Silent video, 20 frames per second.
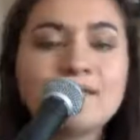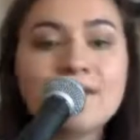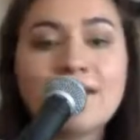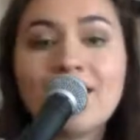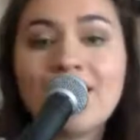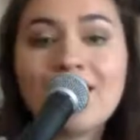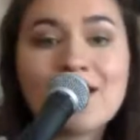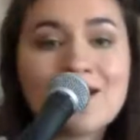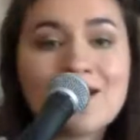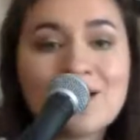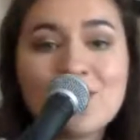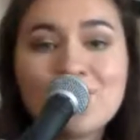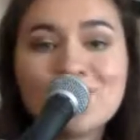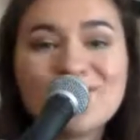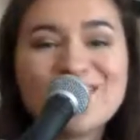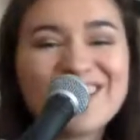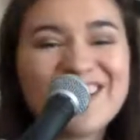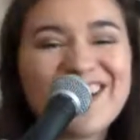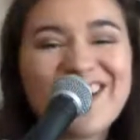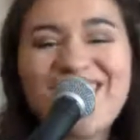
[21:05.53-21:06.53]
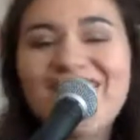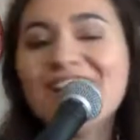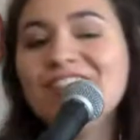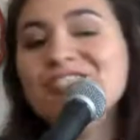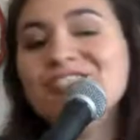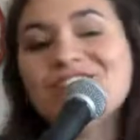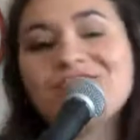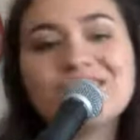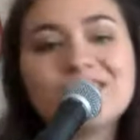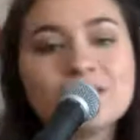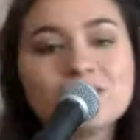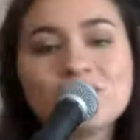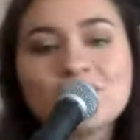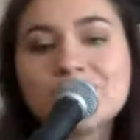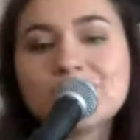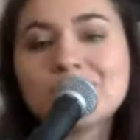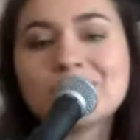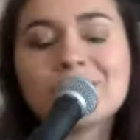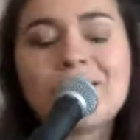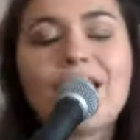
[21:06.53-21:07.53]
now, but I'll
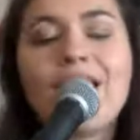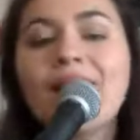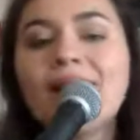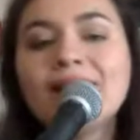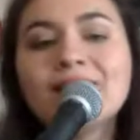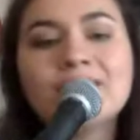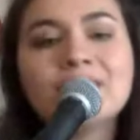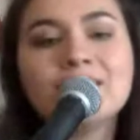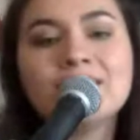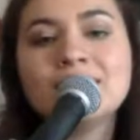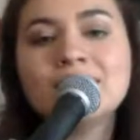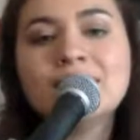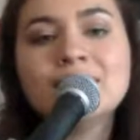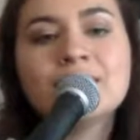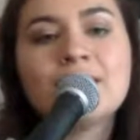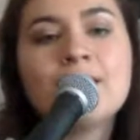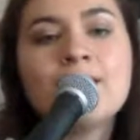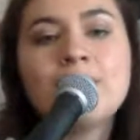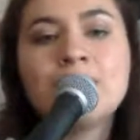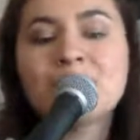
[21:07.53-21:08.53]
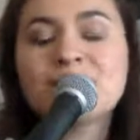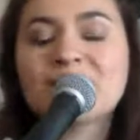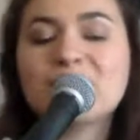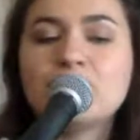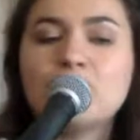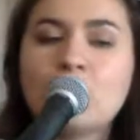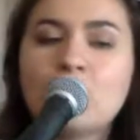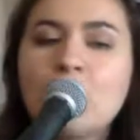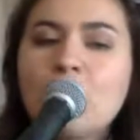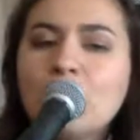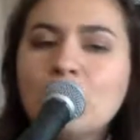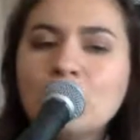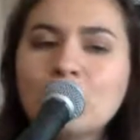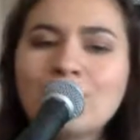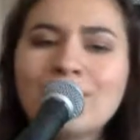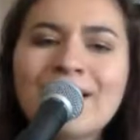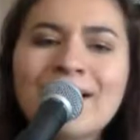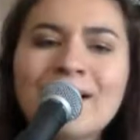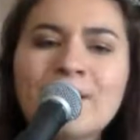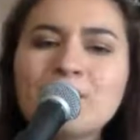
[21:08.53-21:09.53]
just be silent and
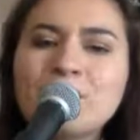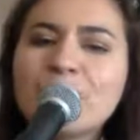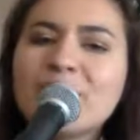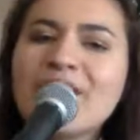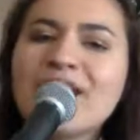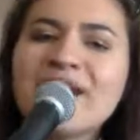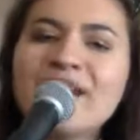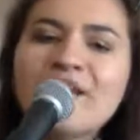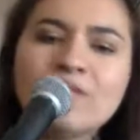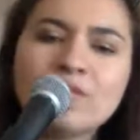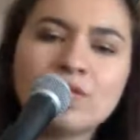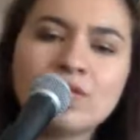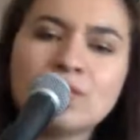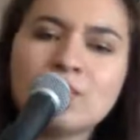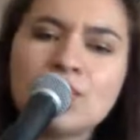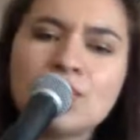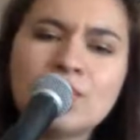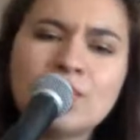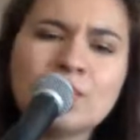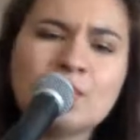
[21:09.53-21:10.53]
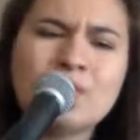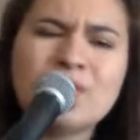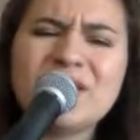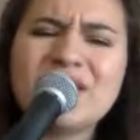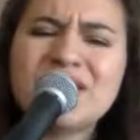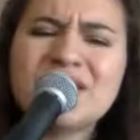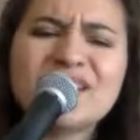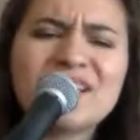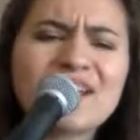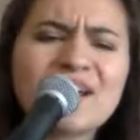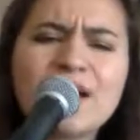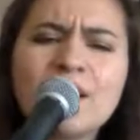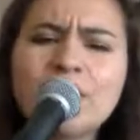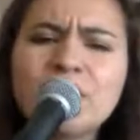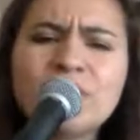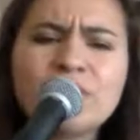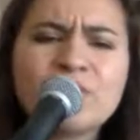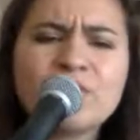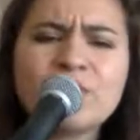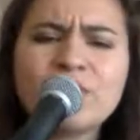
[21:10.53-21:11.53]
hold my breath, ignore the beating
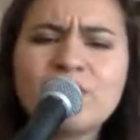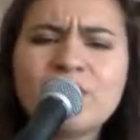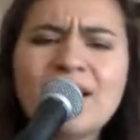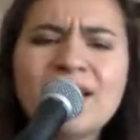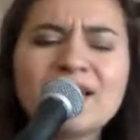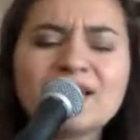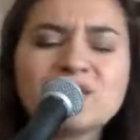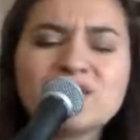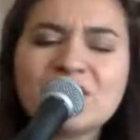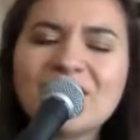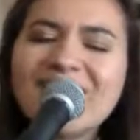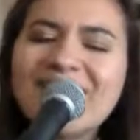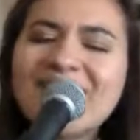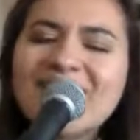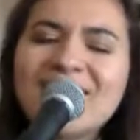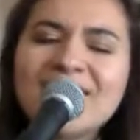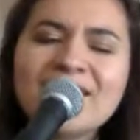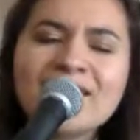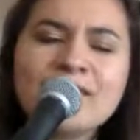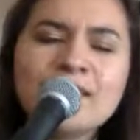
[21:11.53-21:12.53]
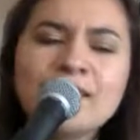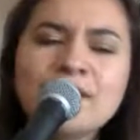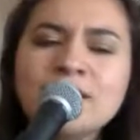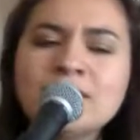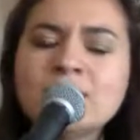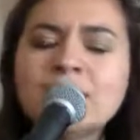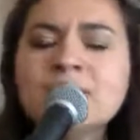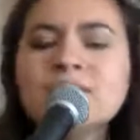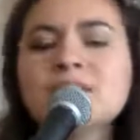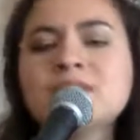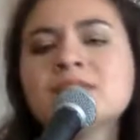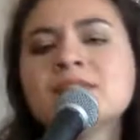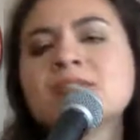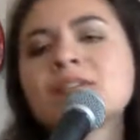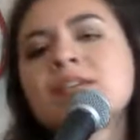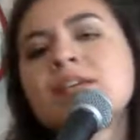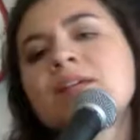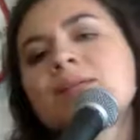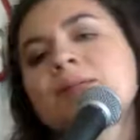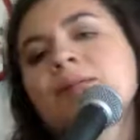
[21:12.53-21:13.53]
coming from my
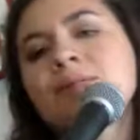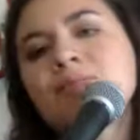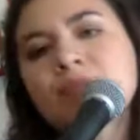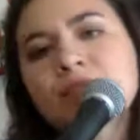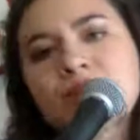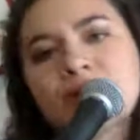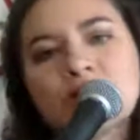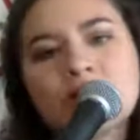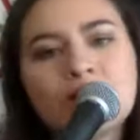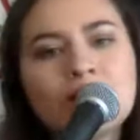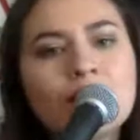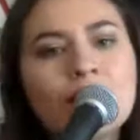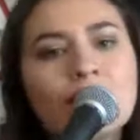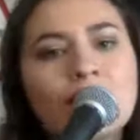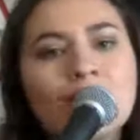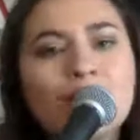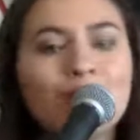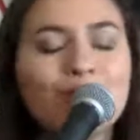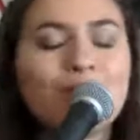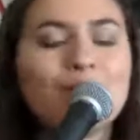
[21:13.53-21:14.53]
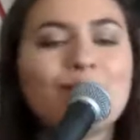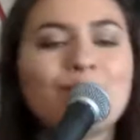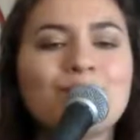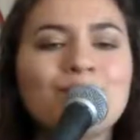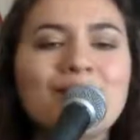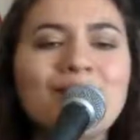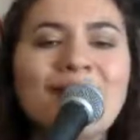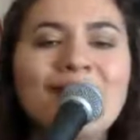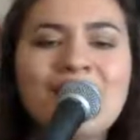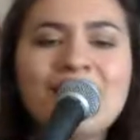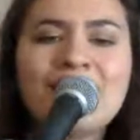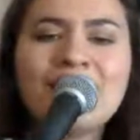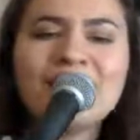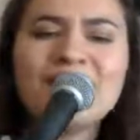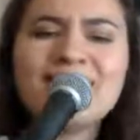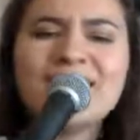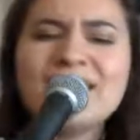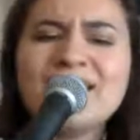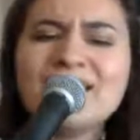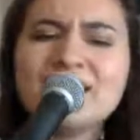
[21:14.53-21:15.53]
chest. You're
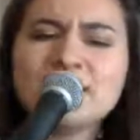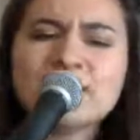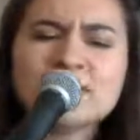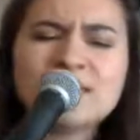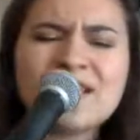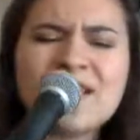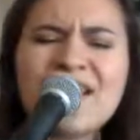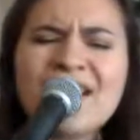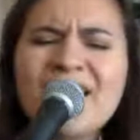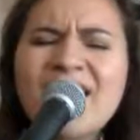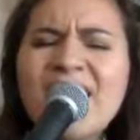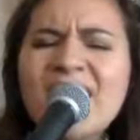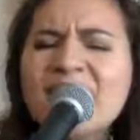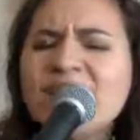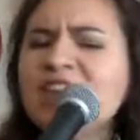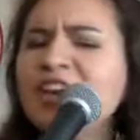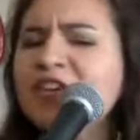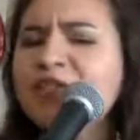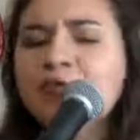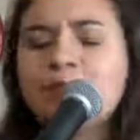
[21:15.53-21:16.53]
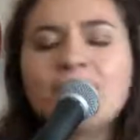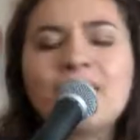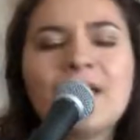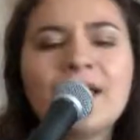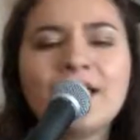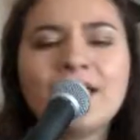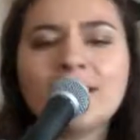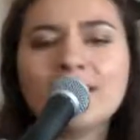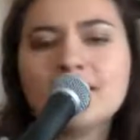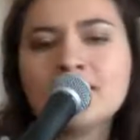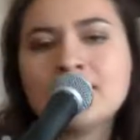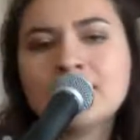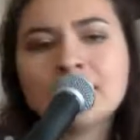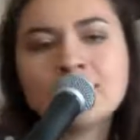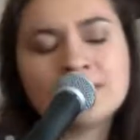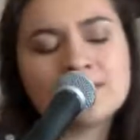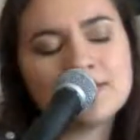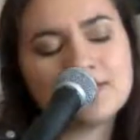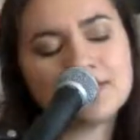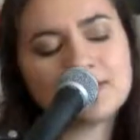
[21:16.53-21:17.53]
my safe
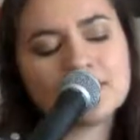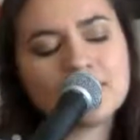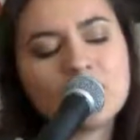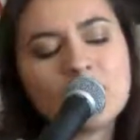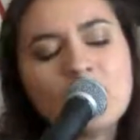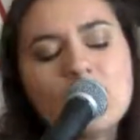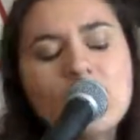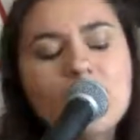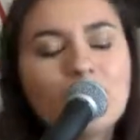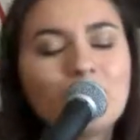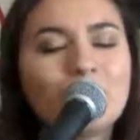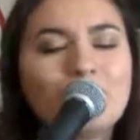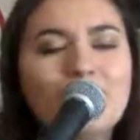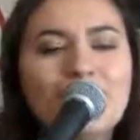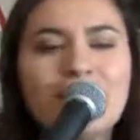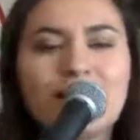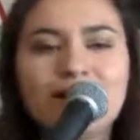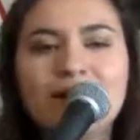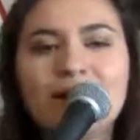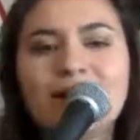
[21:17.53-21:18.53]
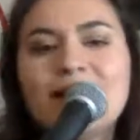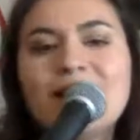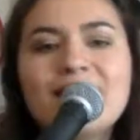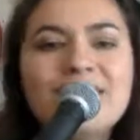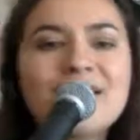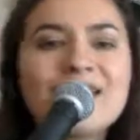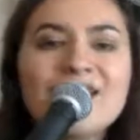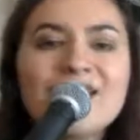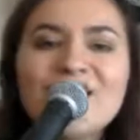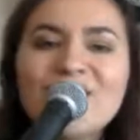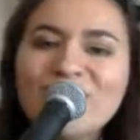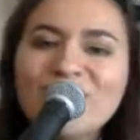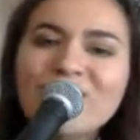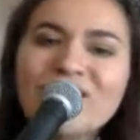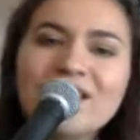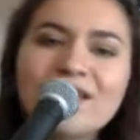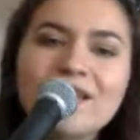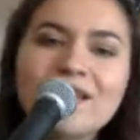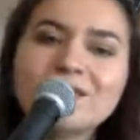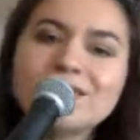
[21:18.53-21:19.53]
place, my
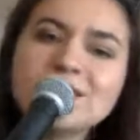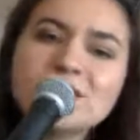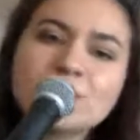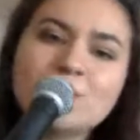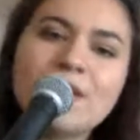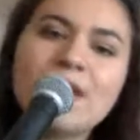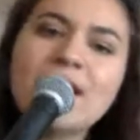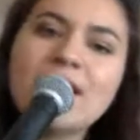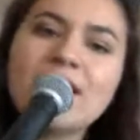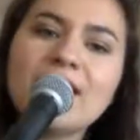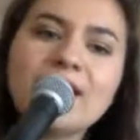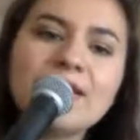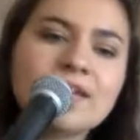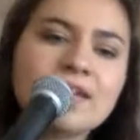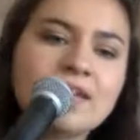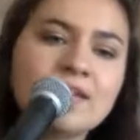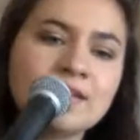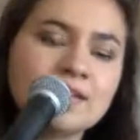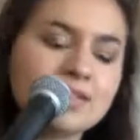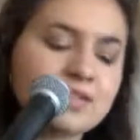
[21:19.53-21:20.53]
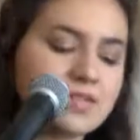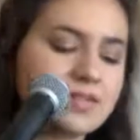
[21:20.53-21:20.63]
heaven space.